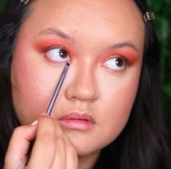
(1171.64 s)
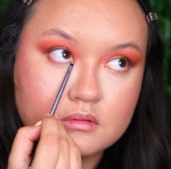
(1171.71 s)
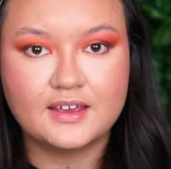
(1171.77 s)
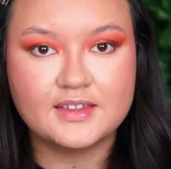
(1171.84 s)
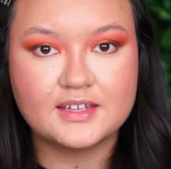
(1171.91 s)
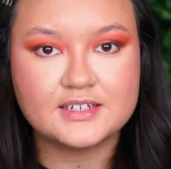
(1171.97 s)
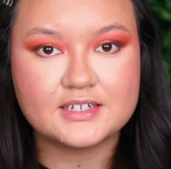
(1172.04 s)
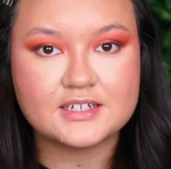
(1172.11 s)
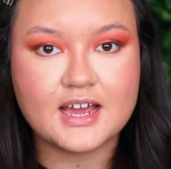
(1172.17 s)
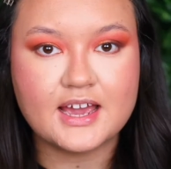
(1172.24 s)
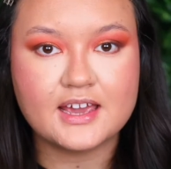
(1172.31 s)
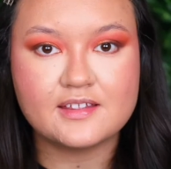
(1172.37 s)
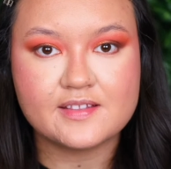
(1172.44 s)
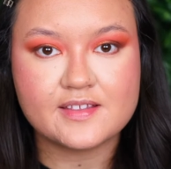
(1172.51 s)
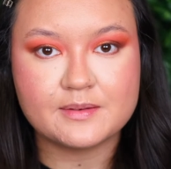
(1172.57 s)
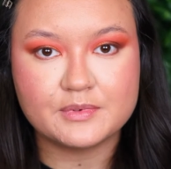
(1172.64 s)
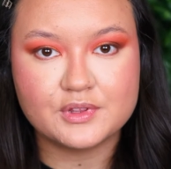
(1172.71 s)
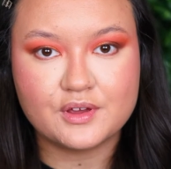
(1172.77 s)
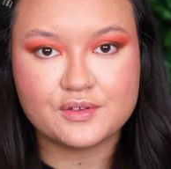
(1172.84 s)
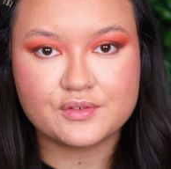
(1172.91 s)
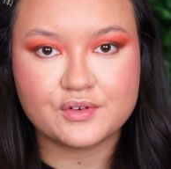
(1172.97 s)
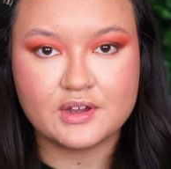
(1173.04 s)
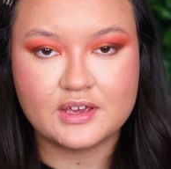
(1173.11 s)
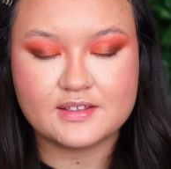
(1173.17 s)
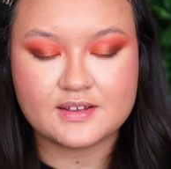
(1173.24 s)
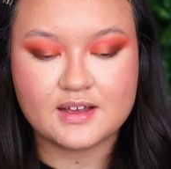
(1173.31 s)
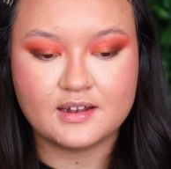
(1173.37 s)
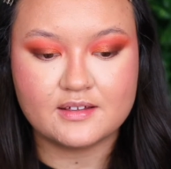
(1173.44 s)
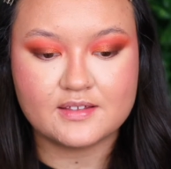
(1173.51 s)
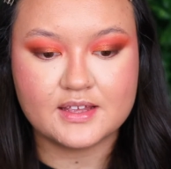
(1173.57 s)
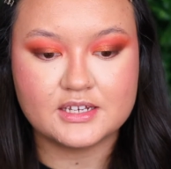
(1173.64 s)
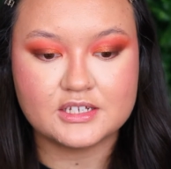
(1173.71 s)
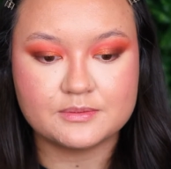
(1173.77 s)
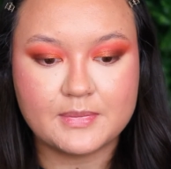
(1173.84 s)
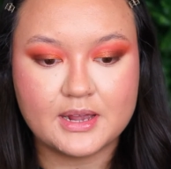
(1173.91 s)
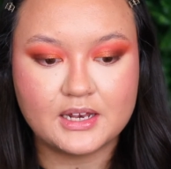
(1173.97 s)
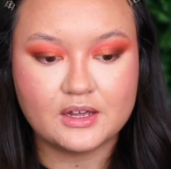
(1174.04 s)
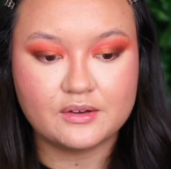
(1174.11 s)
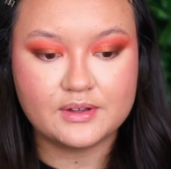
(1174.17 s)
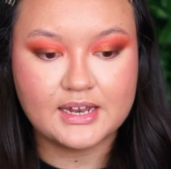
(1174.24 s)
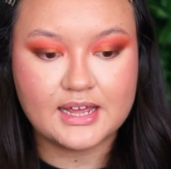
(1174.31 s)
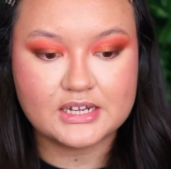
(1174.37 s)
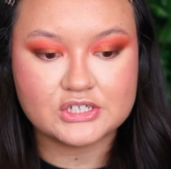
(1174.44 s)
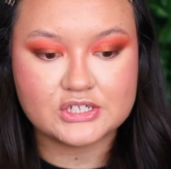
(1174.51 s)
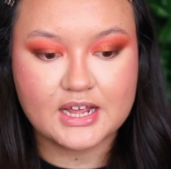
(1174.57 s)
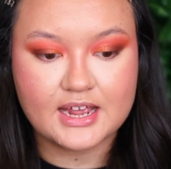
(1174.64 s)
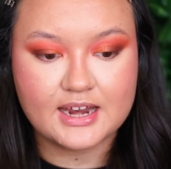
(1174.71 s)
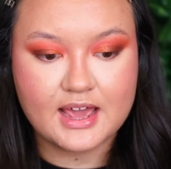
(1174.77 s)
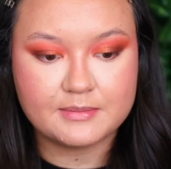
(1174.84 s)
And then to tie in some of those crease colors into my lower lash line,